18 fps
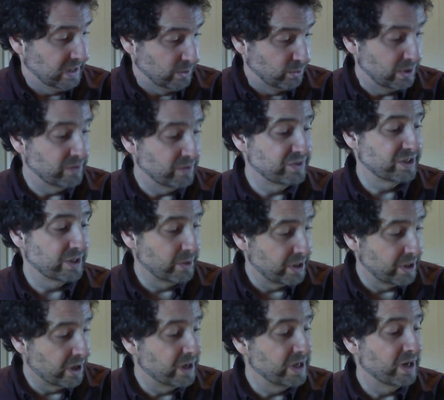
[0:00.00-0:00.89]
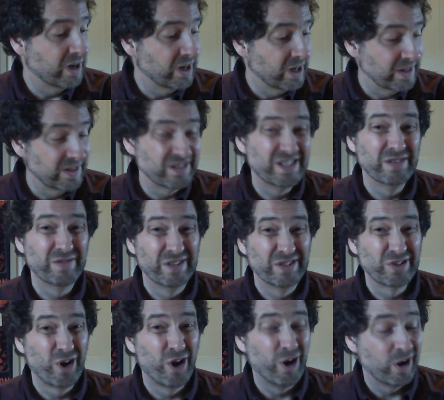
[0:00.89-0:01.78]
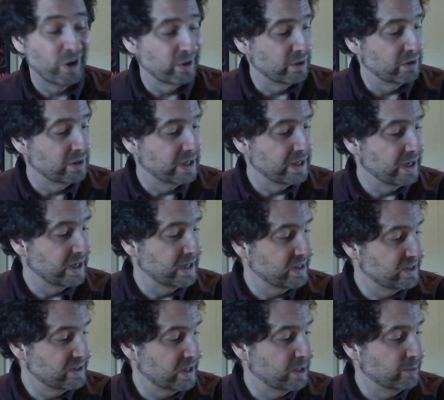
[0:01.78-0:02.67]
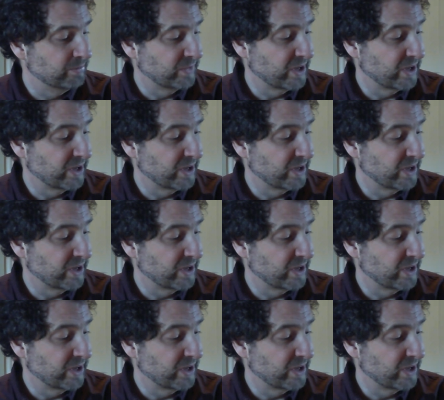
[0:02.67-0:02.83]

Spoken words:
We have some in our yard that's even taller, Anaya said.